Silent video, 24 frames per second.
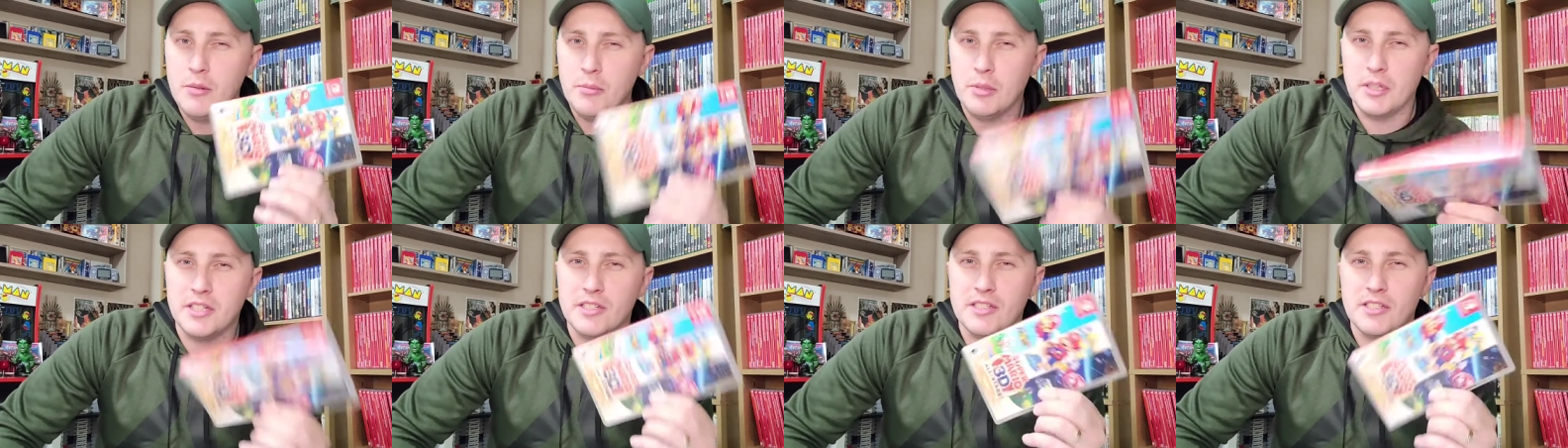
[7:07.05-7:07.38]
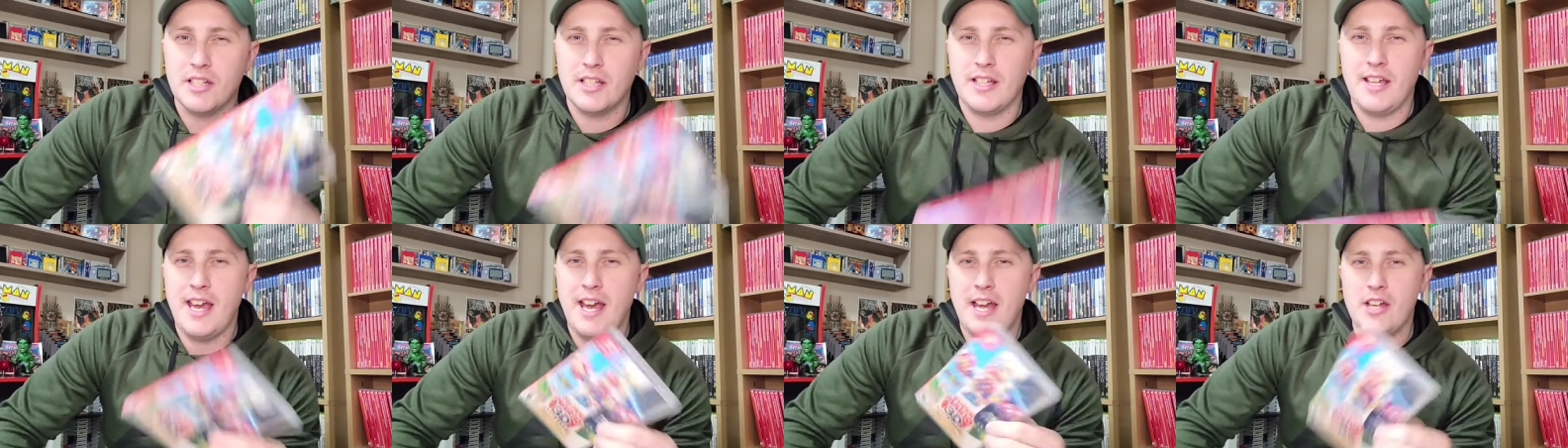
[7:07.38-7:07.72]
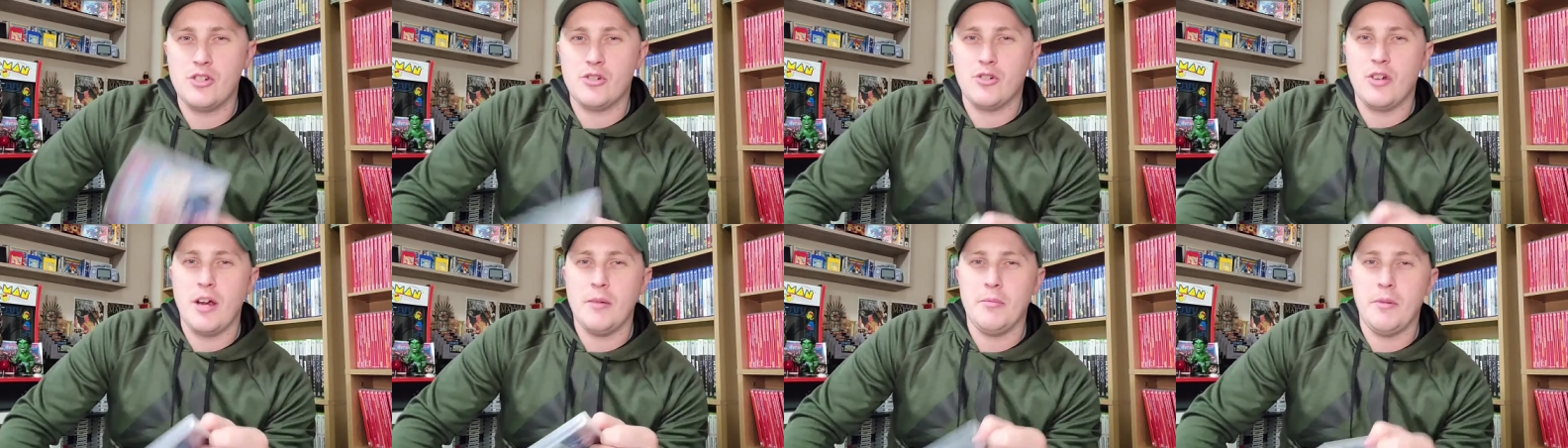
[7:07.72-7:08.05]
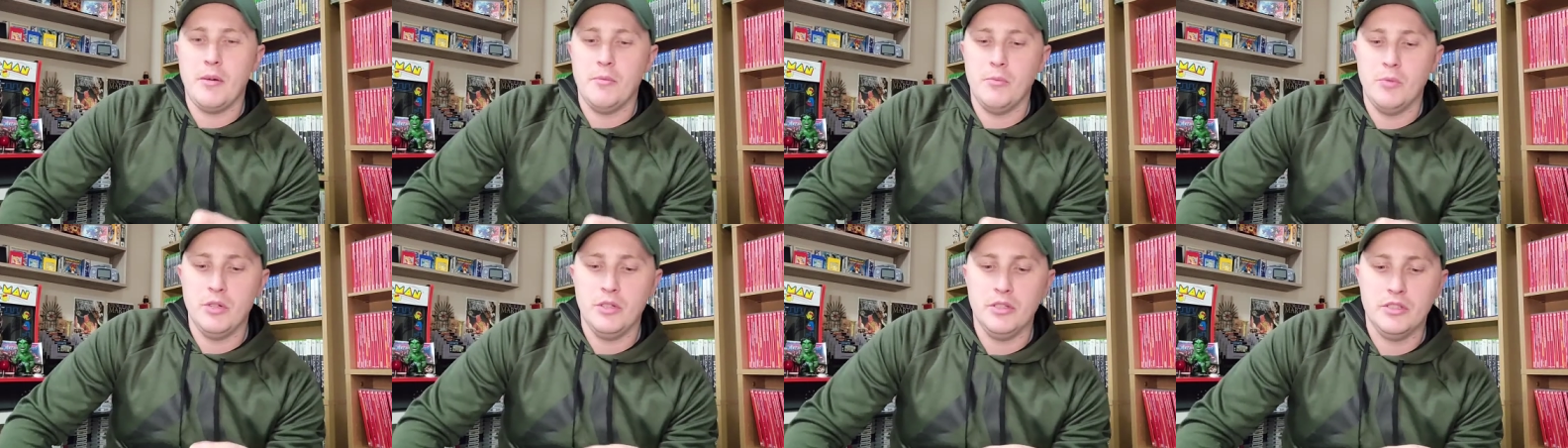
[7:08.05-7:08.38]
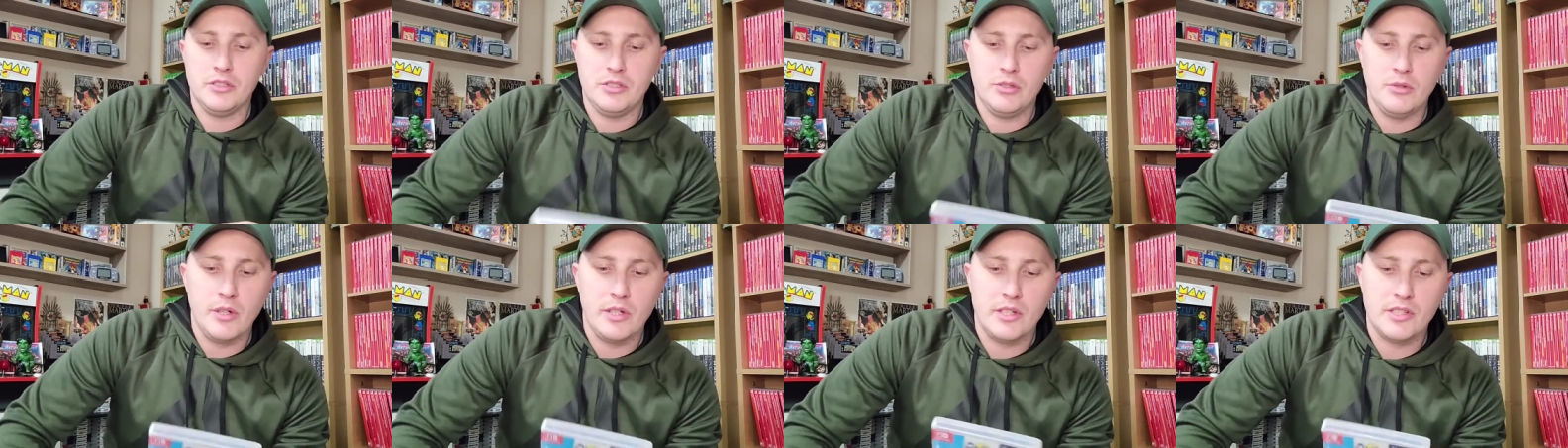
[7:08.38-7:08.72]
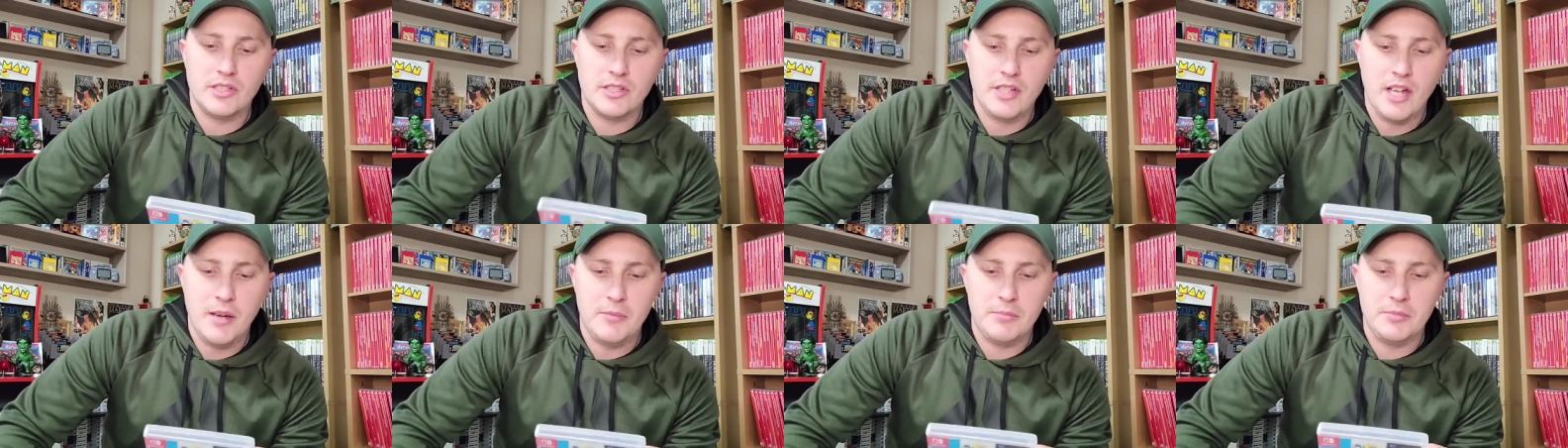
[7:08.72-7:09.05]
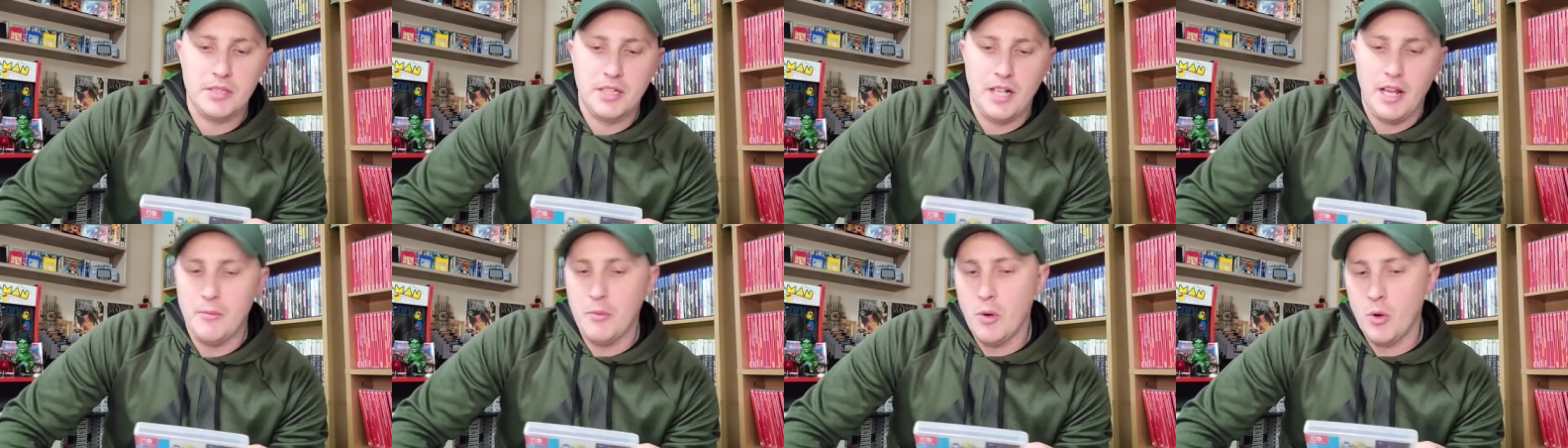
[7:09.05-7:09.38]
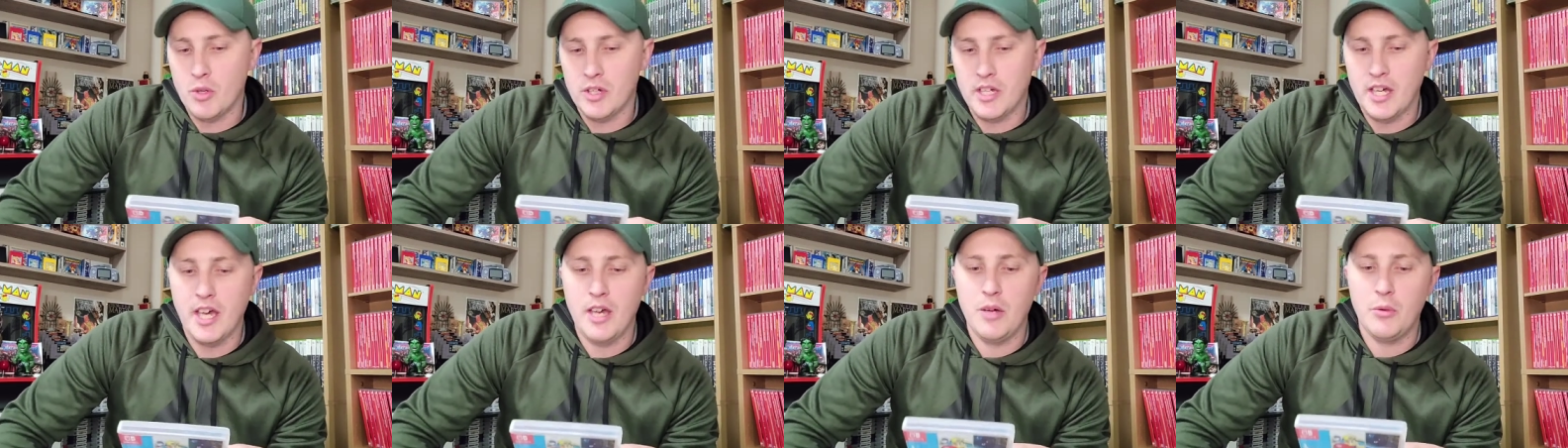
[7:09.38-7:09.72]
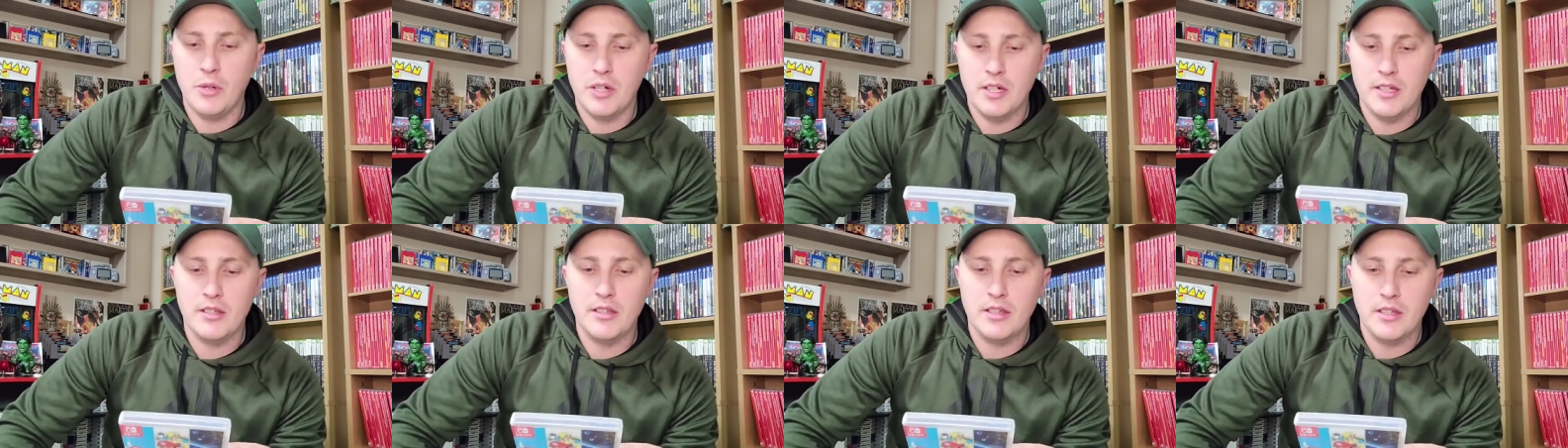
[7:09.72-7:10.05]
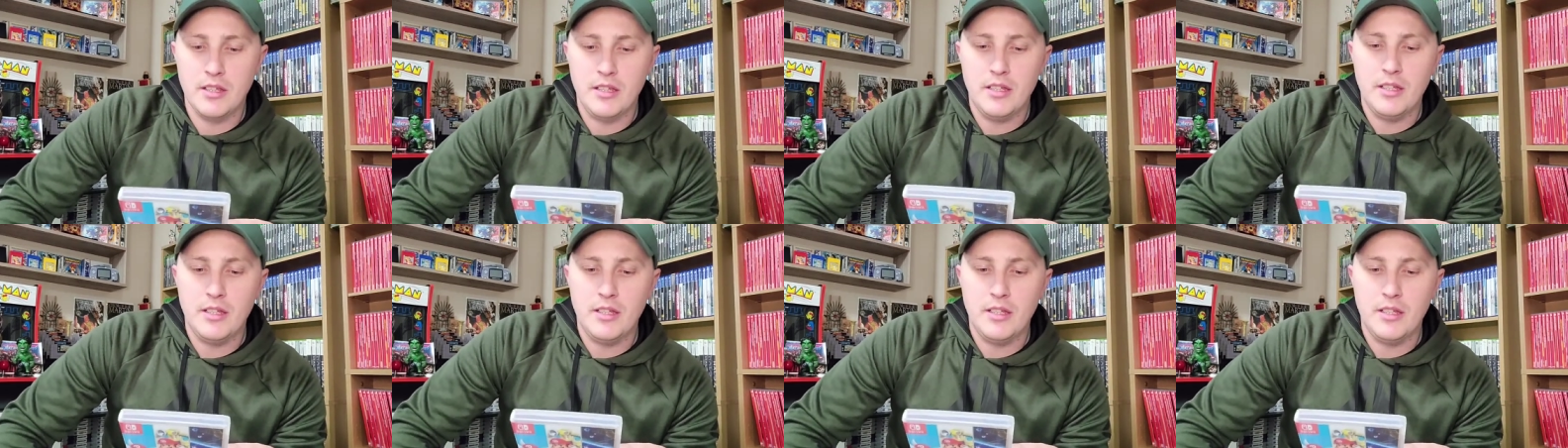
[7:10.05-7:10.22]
but it's a cash grab I'm willing to accept and I'm okay with